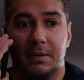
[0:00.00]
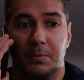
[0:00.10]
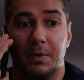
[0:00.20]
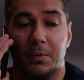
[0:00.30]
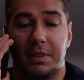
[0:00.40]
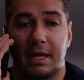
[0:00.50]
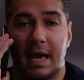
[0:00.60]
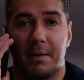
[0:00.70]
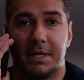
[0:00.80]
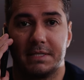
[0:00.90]
with a
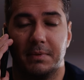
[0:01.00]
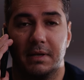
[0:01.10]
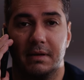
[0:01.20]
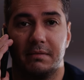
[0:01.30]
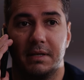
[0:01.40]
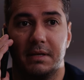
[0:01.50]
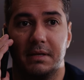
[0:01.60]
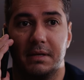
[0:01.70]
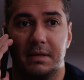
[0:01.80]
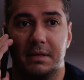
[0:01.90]
cap that's been
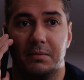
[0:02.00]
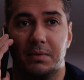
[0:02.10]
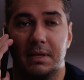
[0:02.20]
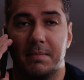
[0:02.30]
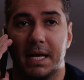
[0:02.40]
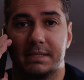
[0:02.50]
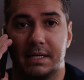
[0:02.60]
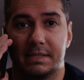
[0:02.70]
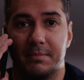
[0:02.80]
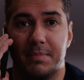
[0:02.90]
lifted, it really makes
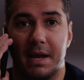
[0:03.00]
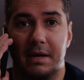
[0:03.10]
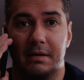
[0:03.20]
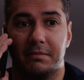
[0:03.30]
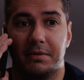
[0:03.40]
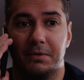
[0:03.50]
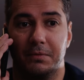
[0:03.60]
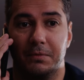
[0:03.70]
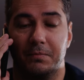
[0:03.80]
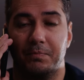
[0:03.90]
us competitive
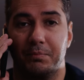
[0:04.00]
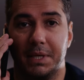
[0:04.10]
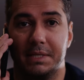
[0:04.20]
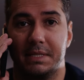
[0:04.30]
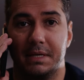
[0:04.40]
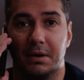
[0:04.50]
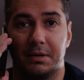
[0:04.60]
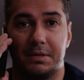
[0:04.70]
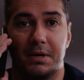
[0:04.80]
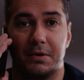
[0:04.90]
to BC,
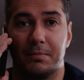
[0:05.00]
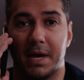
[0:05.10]
Ontario,